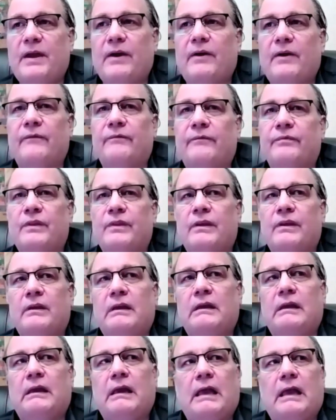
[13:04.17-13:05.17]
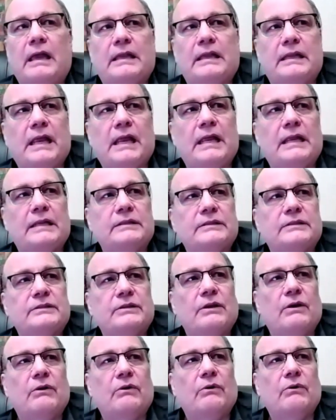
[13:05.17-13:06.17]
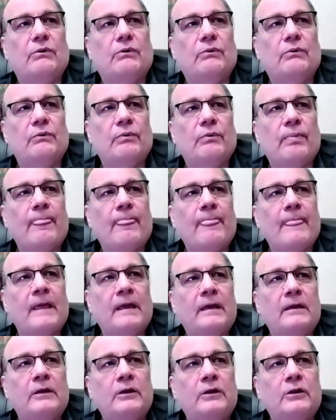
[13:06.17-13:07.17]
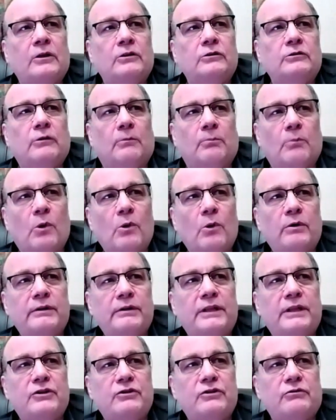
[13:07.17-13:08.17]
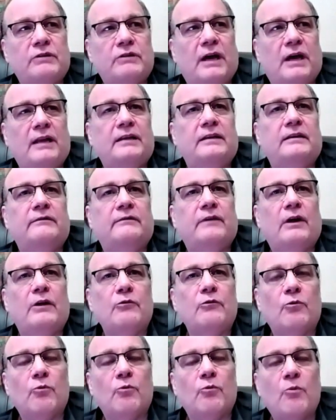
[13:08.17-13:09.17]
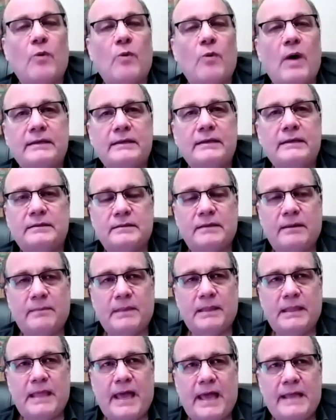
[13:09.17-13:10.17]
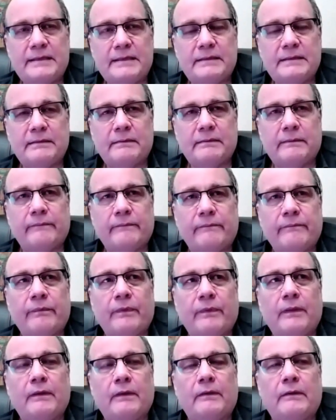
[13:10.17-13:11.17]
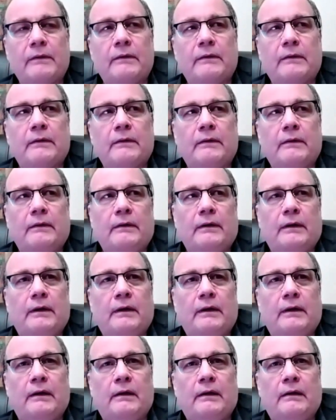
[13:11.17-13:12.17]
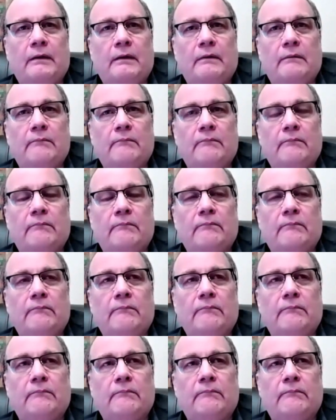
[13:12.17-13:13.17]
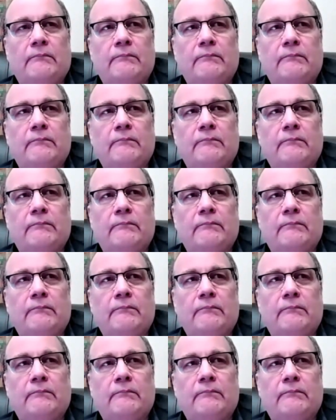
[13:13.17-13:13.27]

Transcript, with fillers: there, and and so the more that you kind of unwind some of that, um,